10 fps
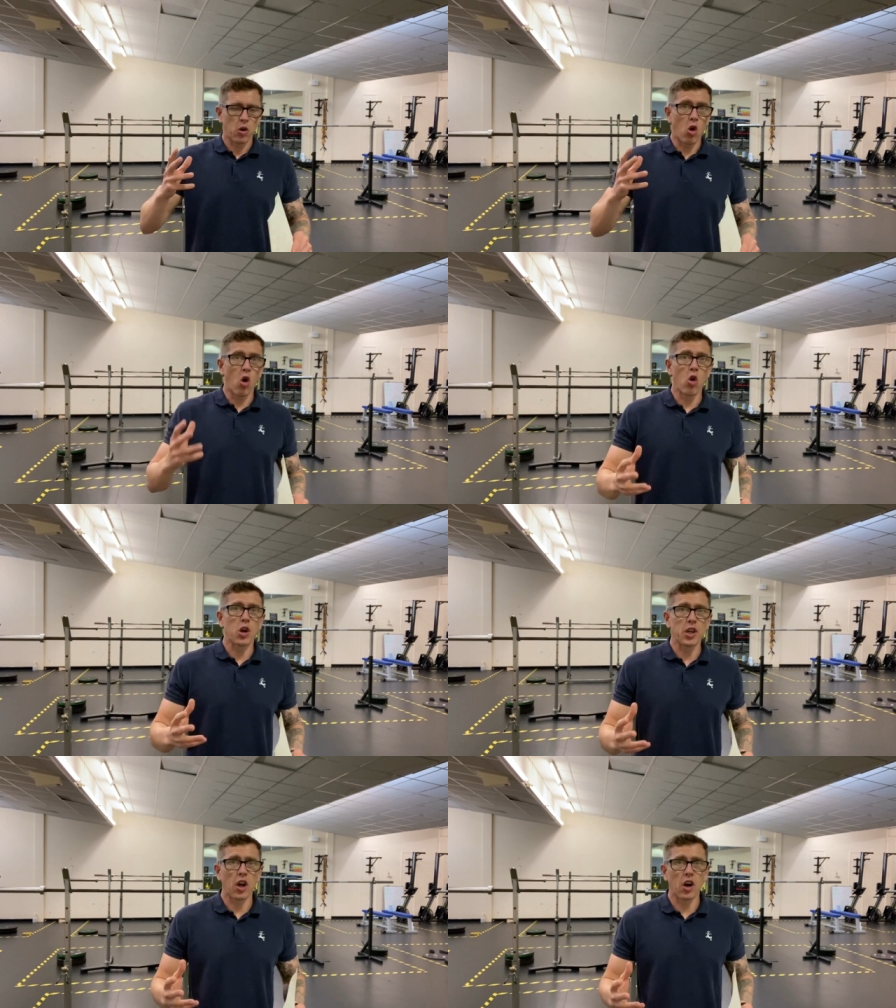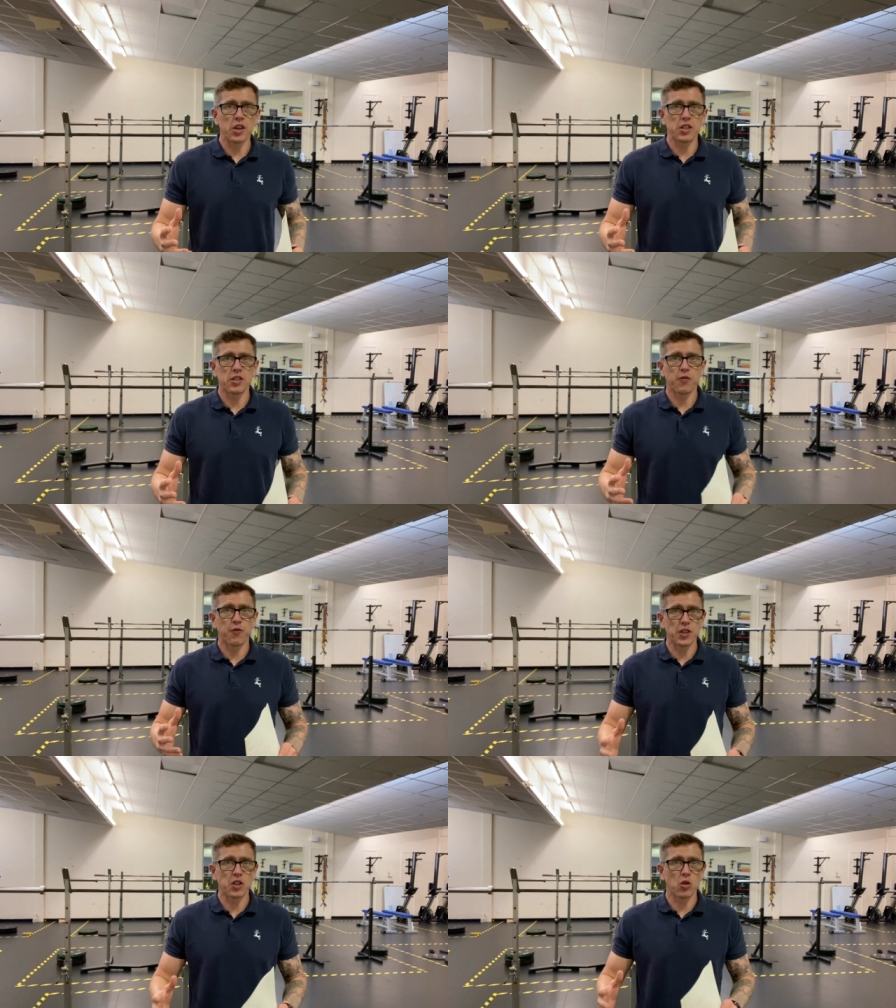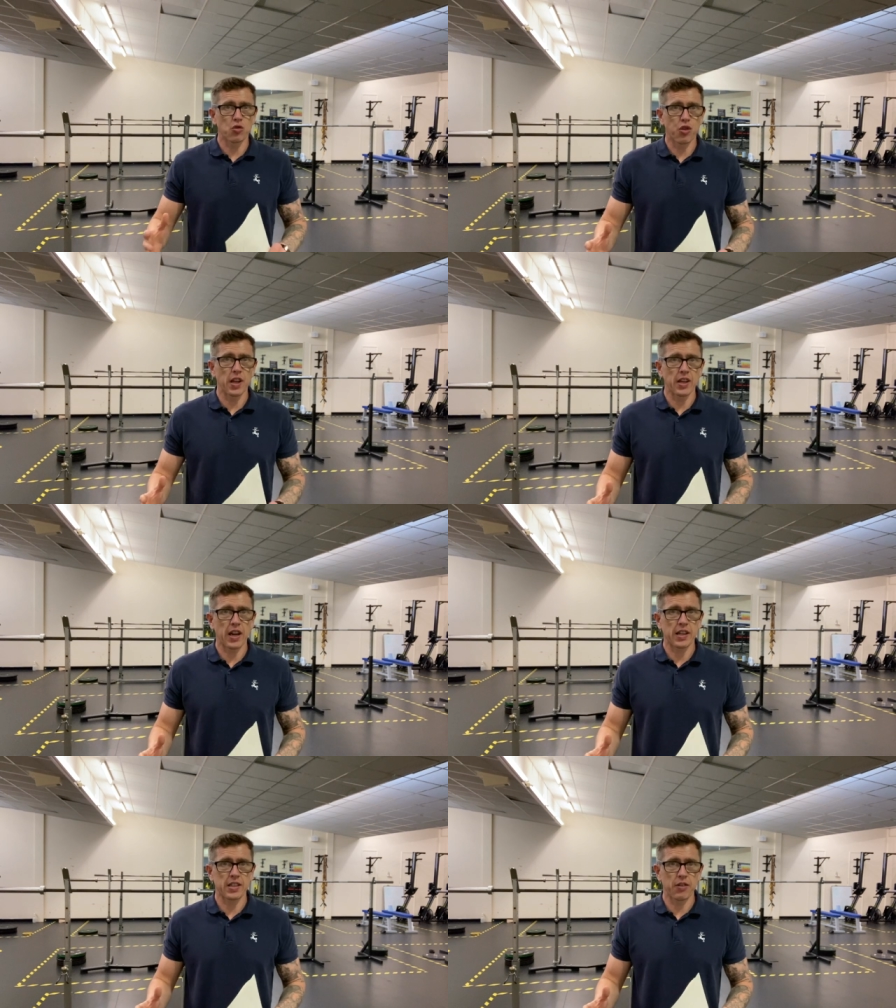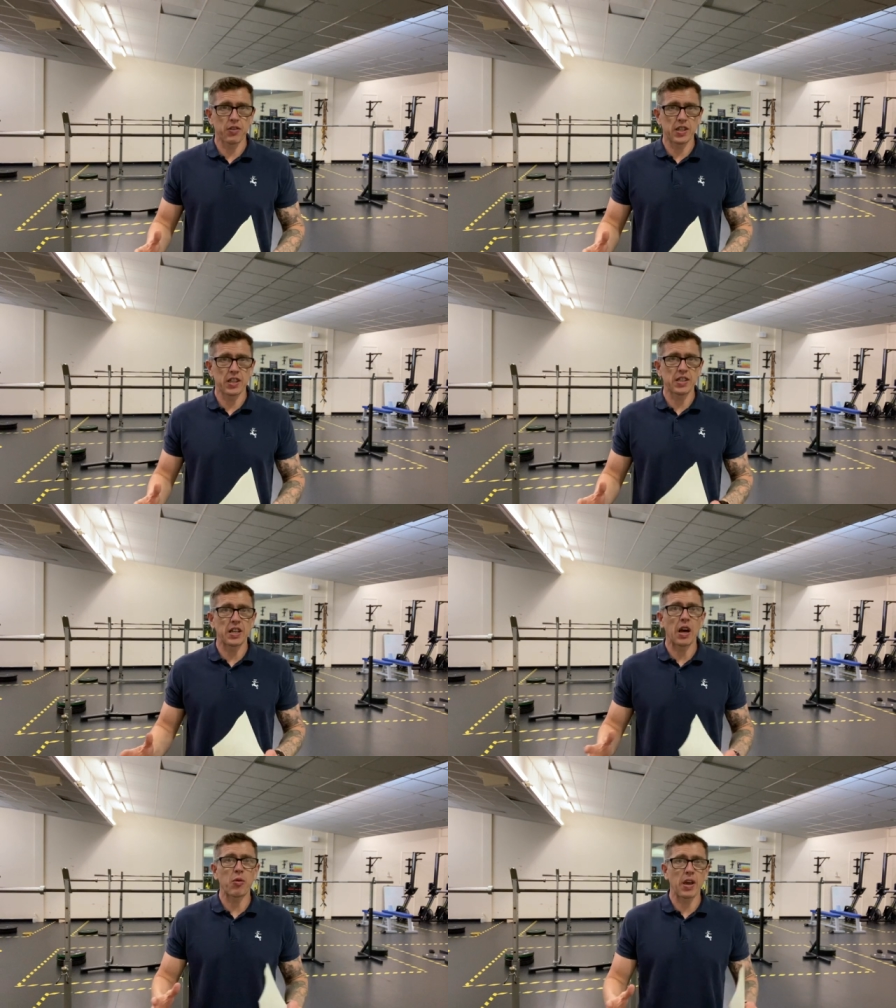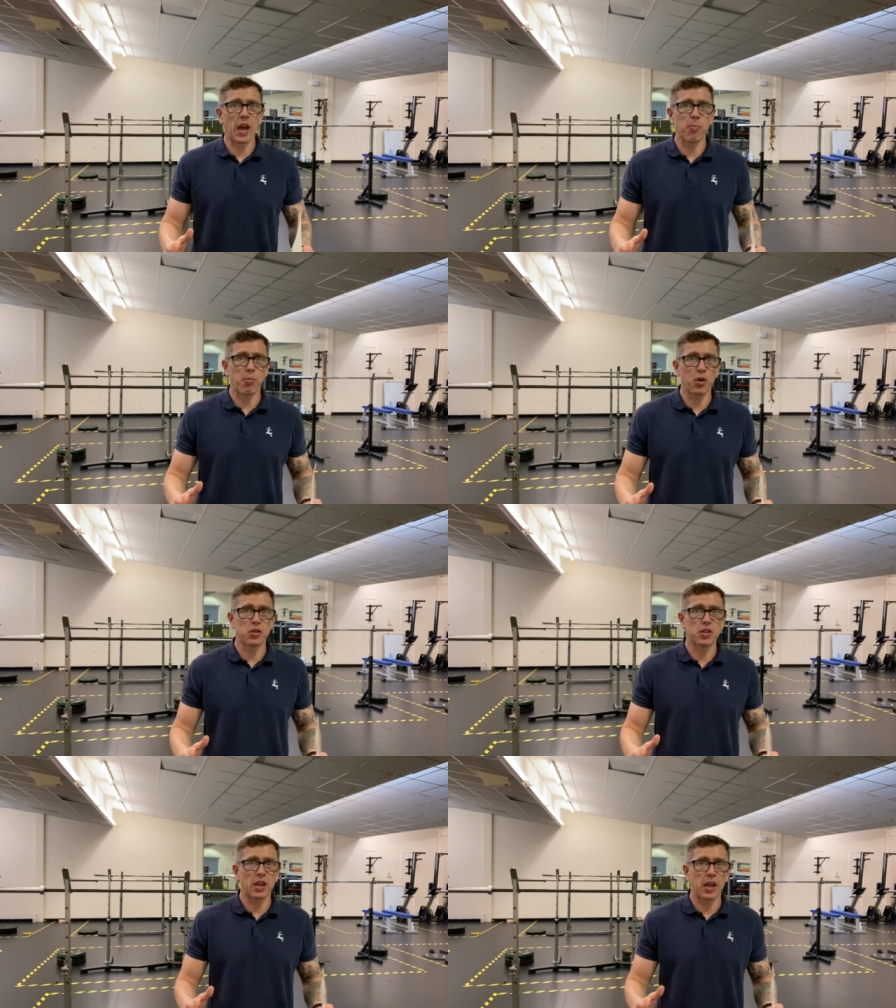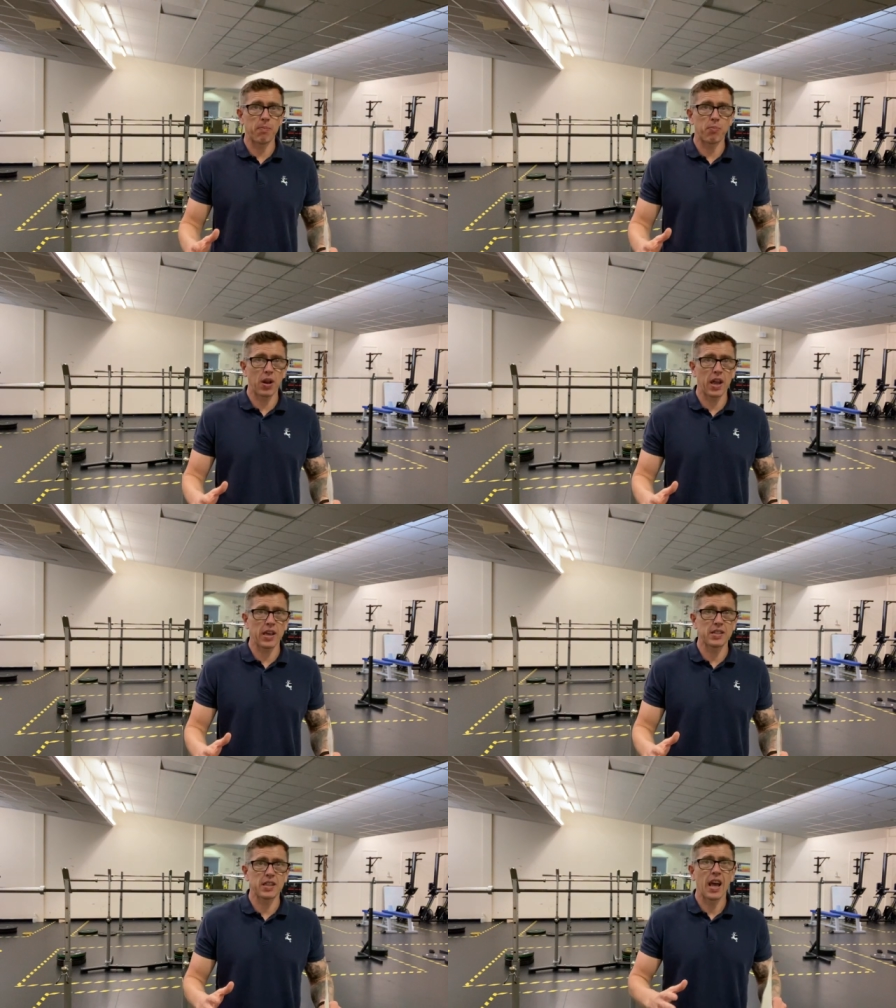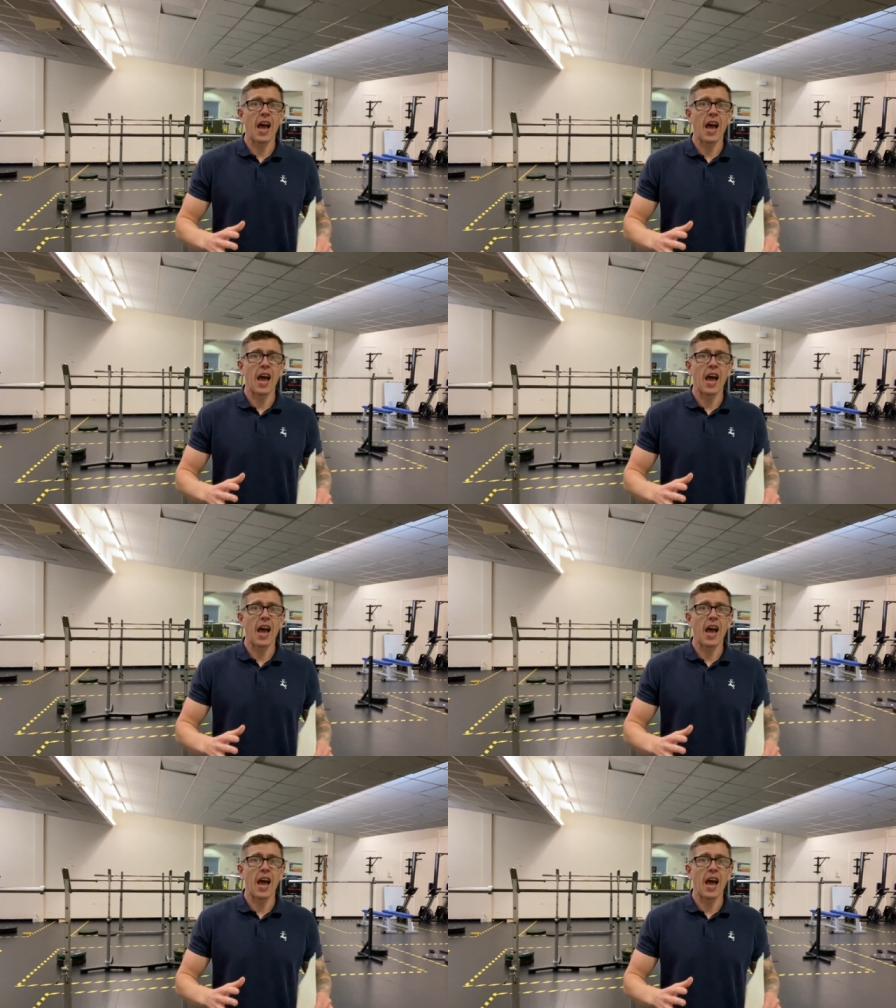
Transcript: organised physical training activities are now getting put in place